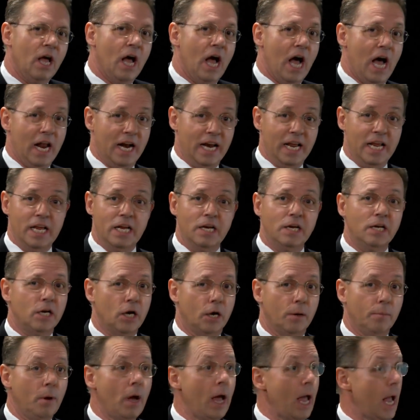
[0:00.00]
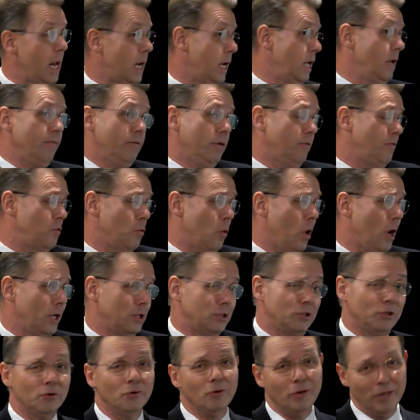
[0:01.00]
on income, and even if you wanted
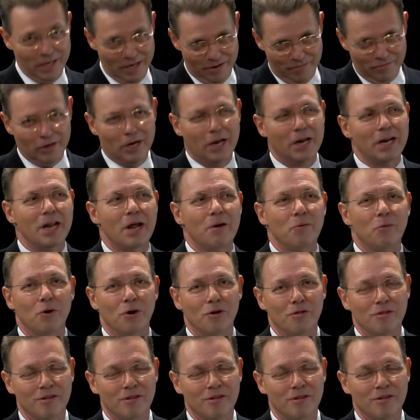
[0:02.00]
to, even on net worth.